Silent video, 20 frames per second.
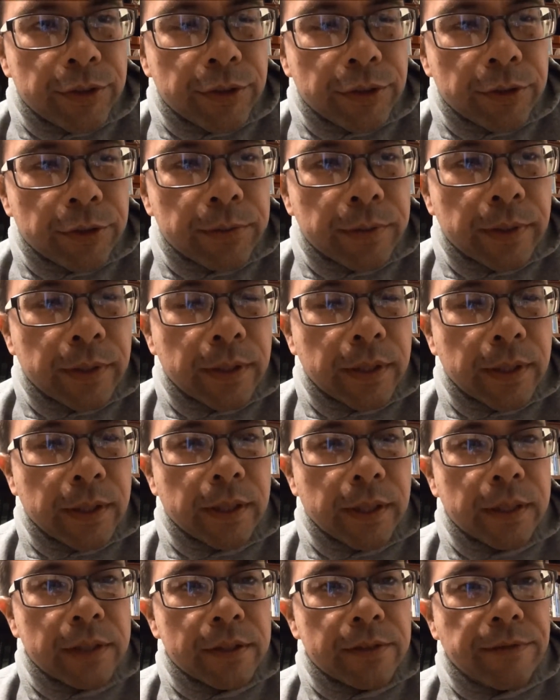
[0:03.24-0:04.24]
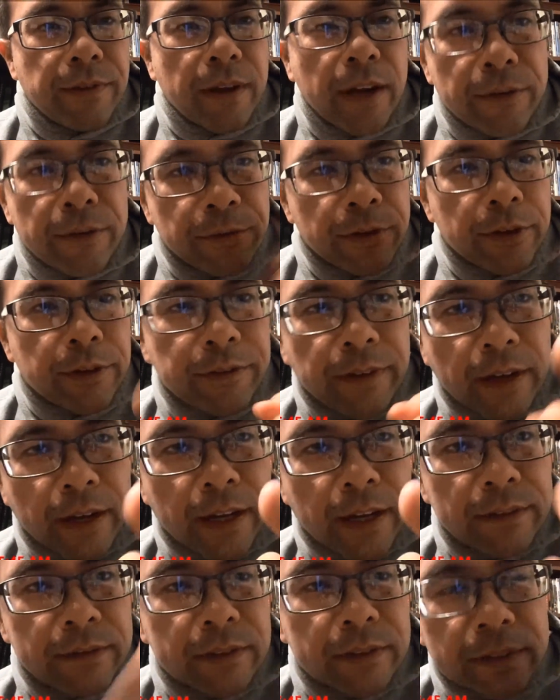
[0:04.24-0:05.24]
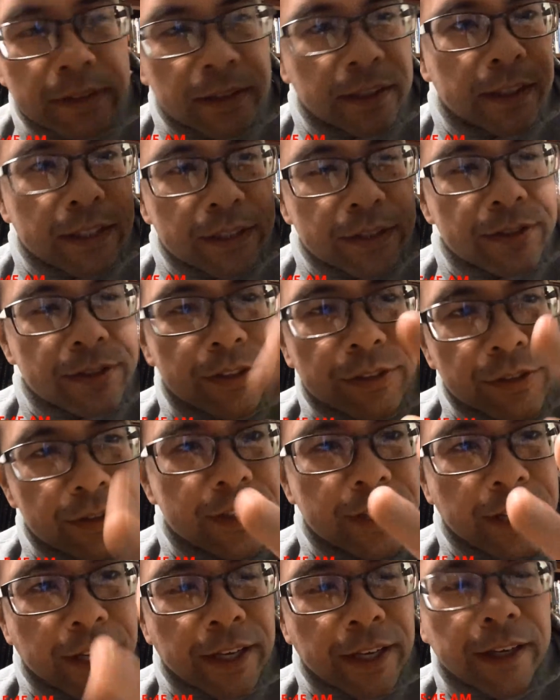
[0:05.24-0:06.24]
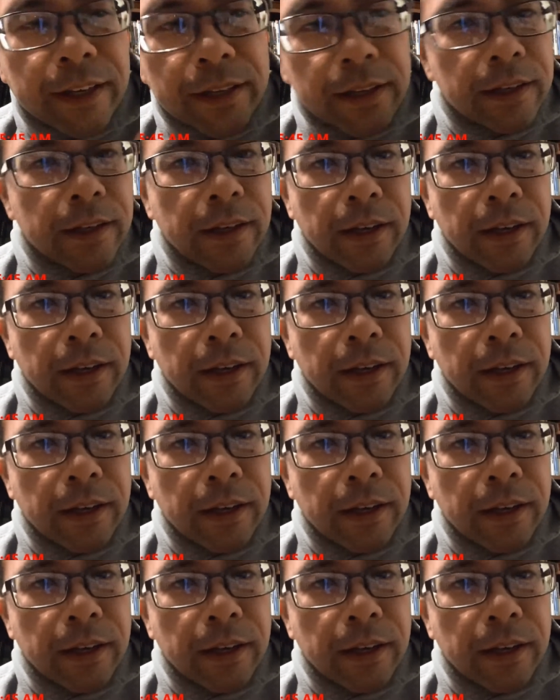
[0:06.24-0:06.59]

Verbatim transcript: YouTube. It is 5:45. It is Thursday.